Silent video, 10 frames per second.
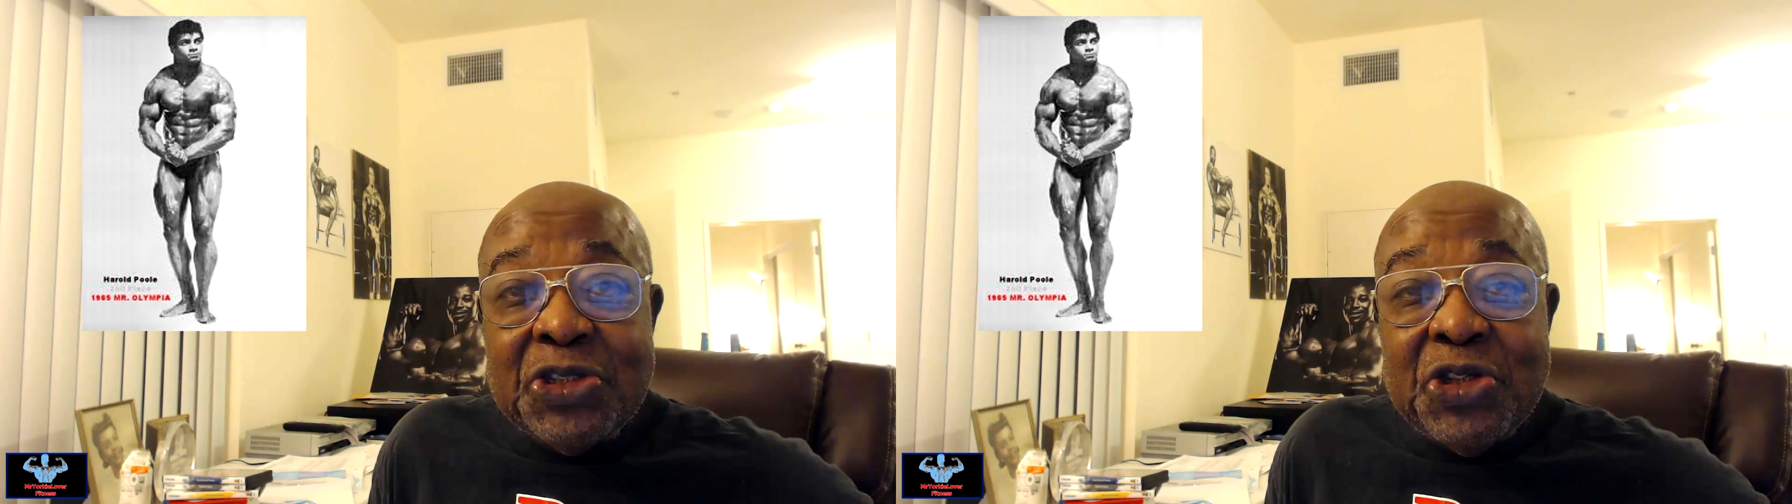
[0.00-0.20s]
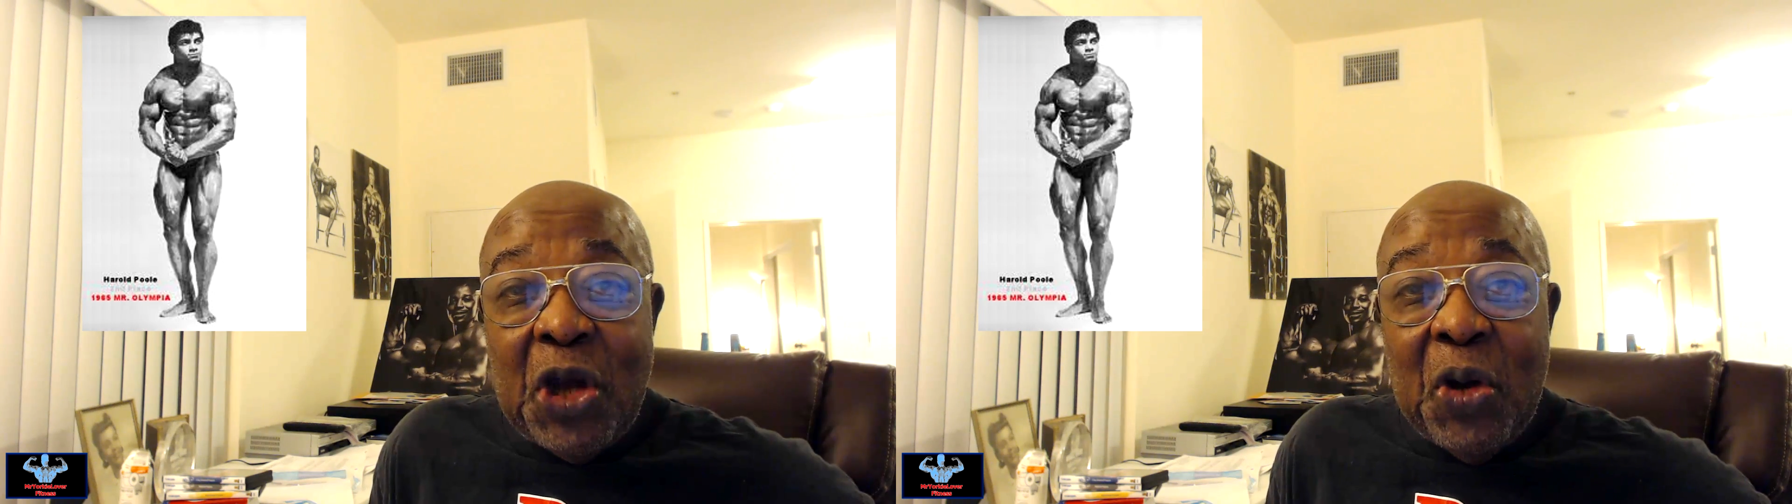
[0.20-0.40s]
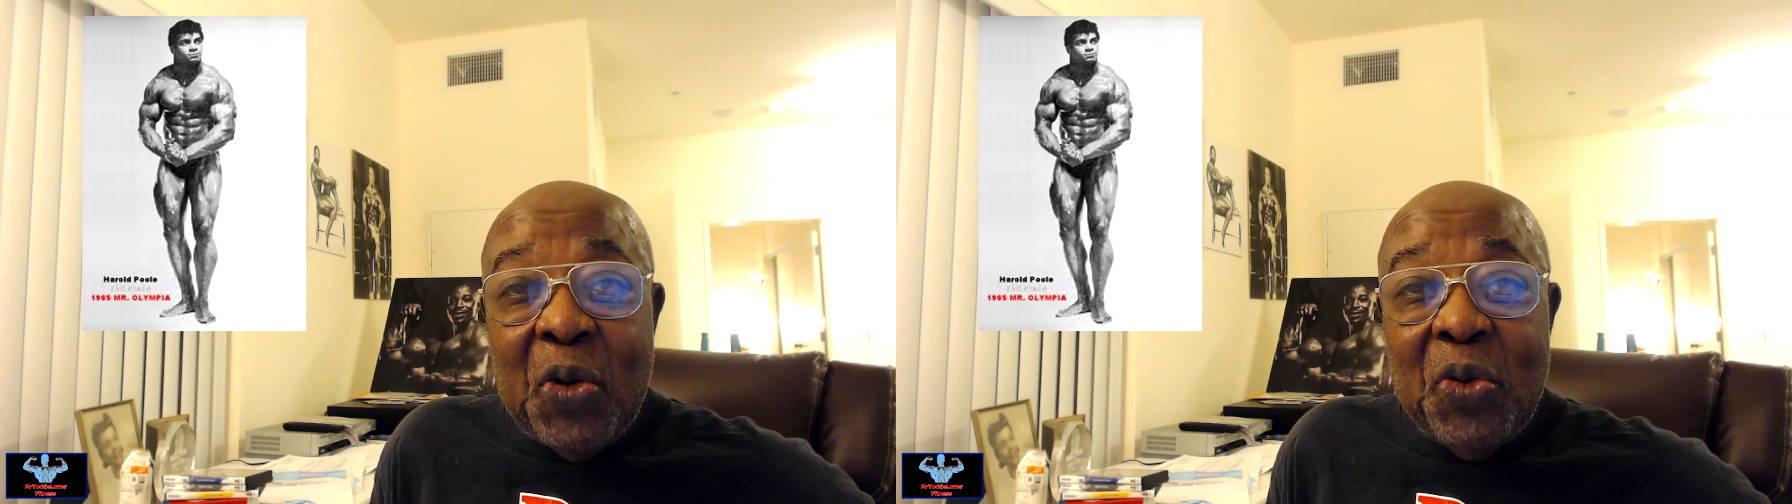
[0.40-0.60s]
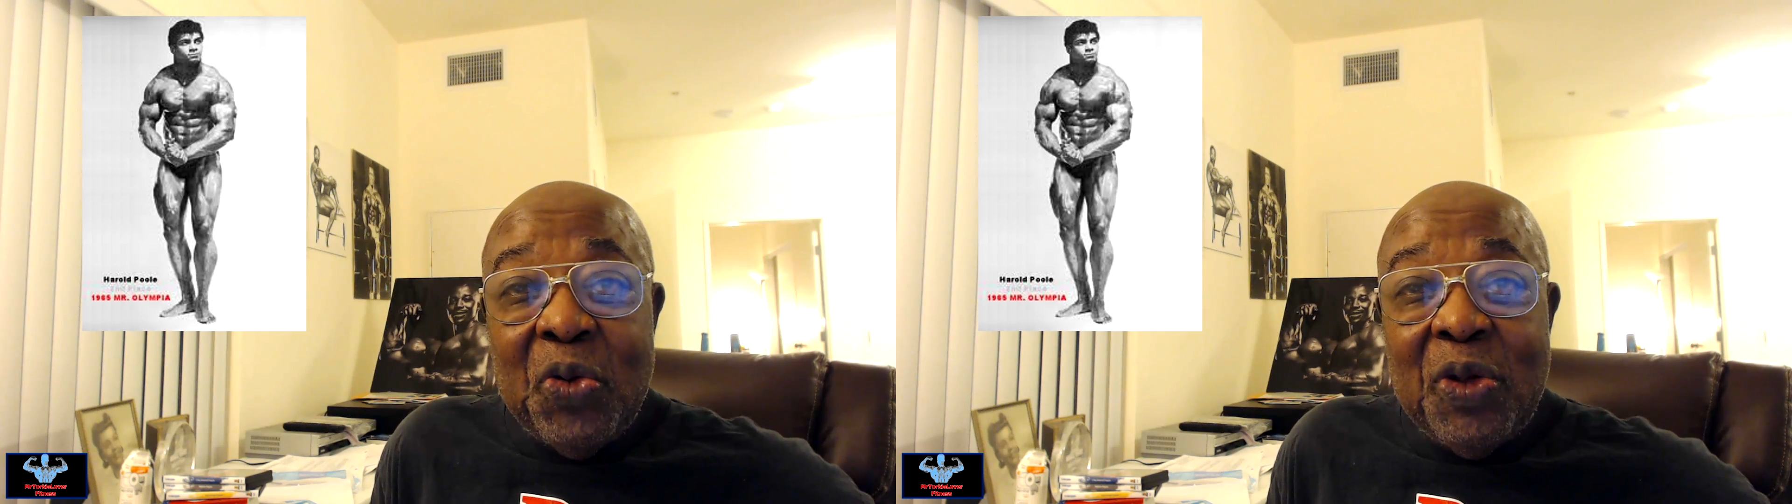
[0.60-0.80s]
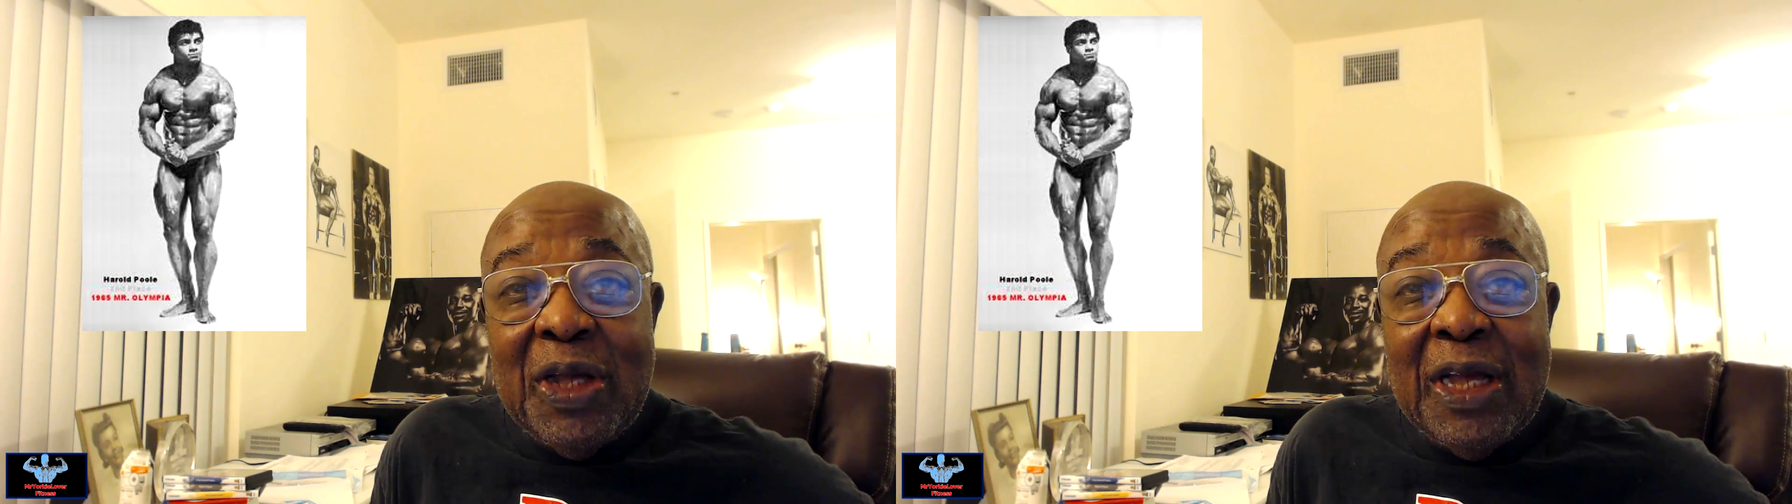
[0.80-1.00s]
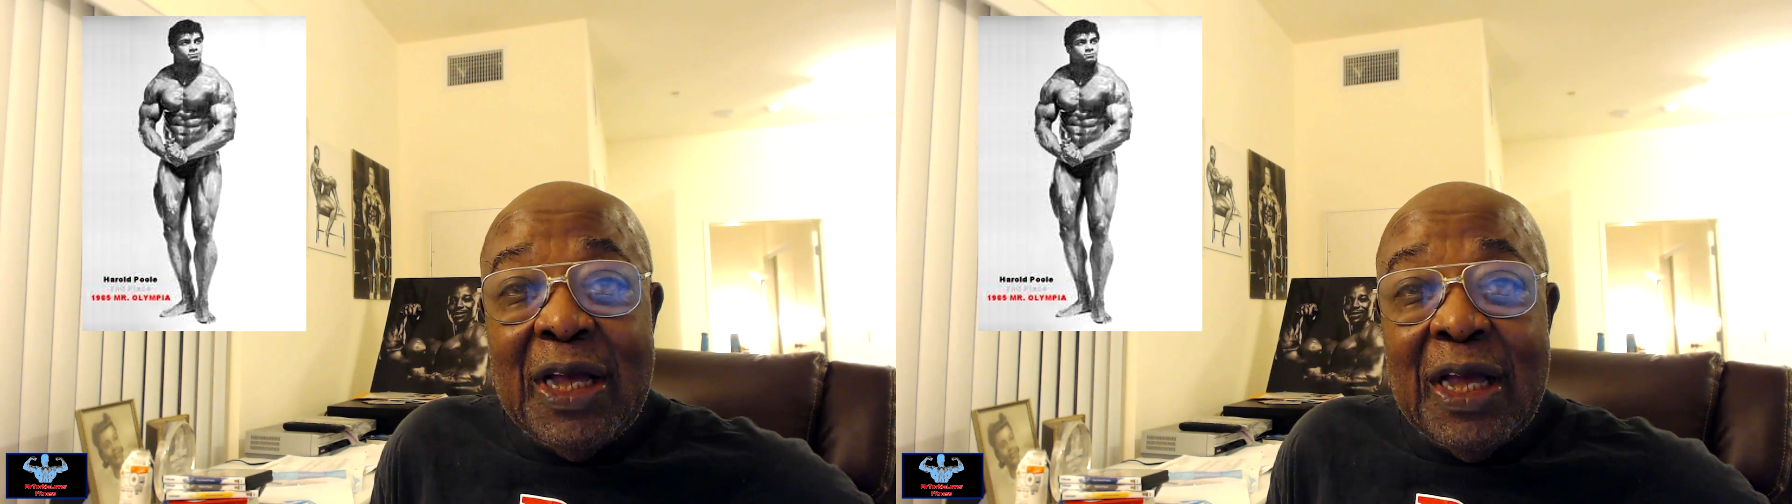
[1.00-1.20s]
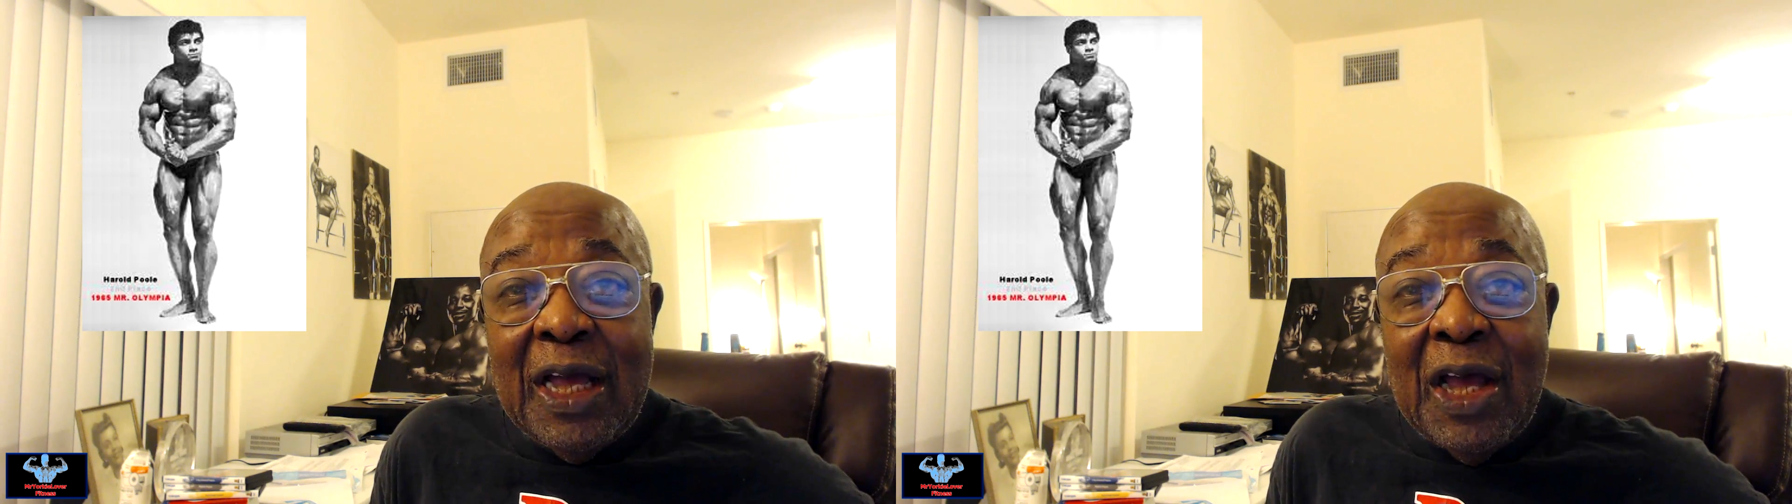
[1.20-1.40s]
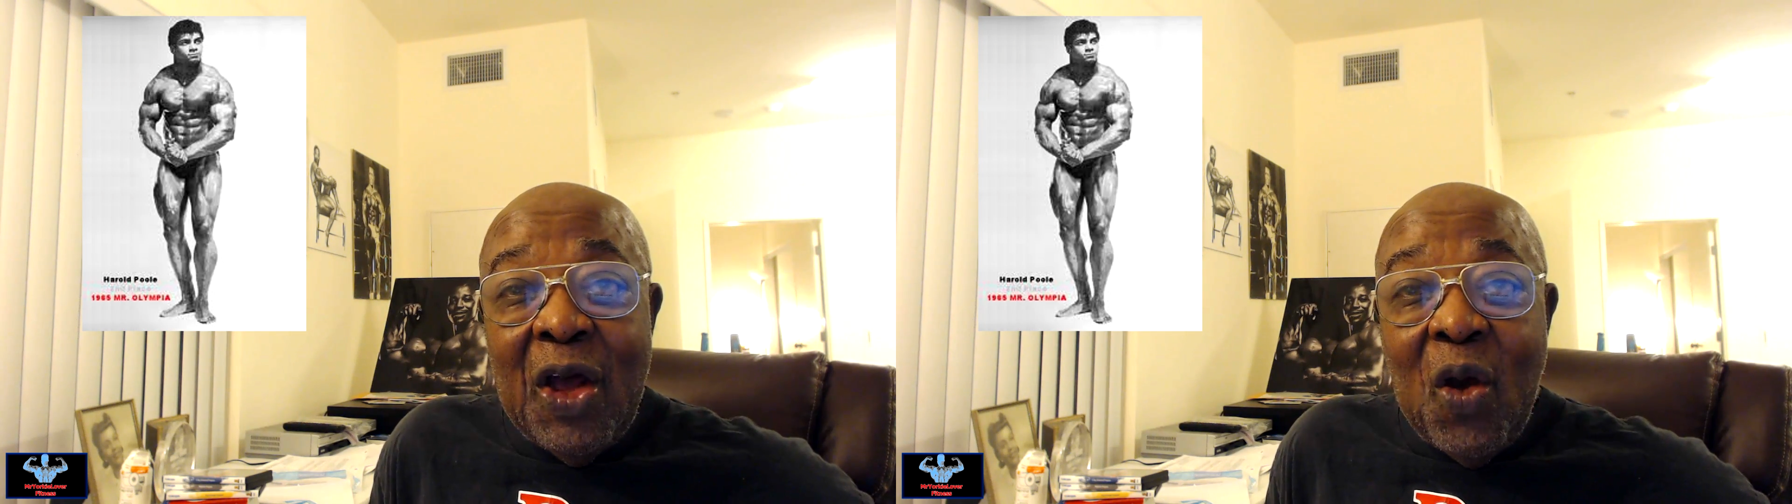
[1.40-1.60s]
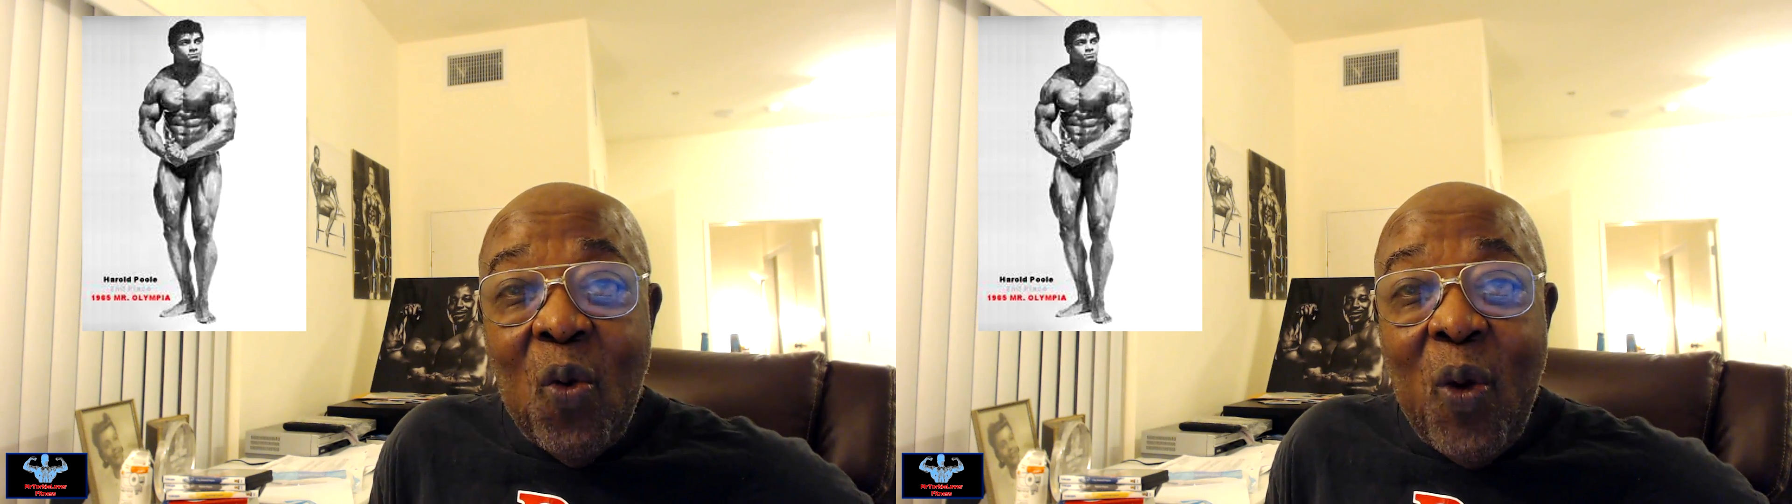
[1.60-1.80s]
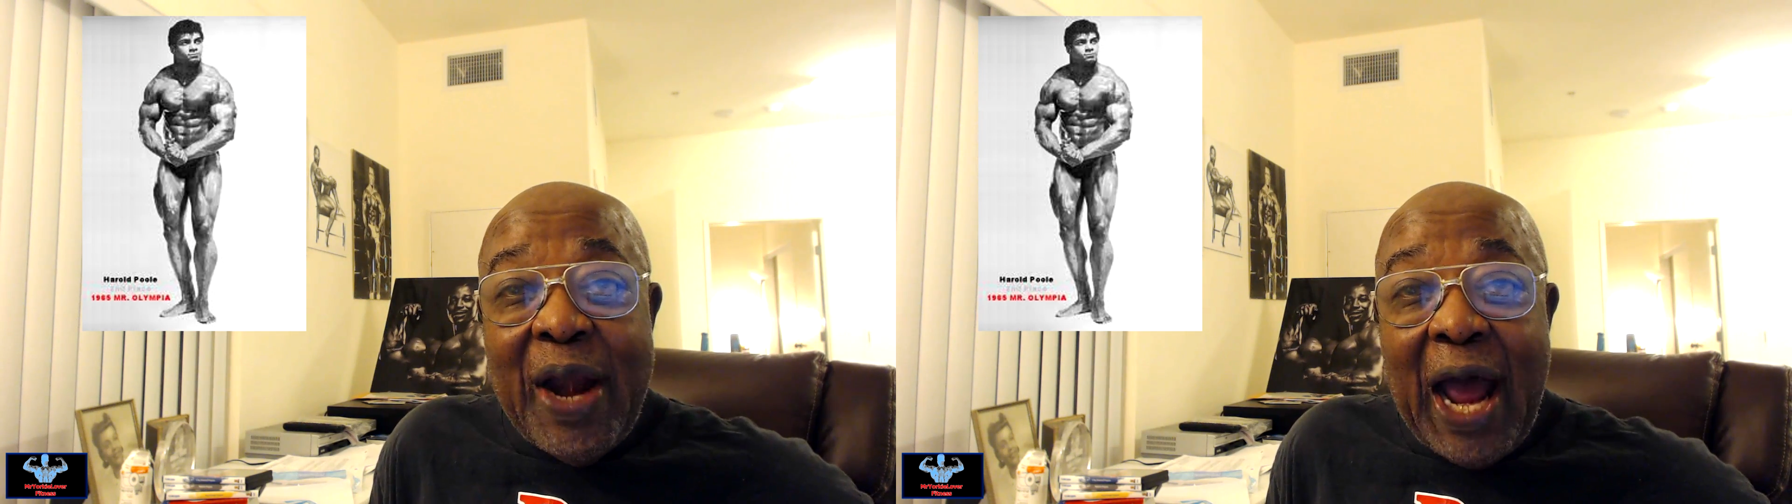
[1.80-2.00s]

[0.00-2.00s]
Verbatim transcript: So when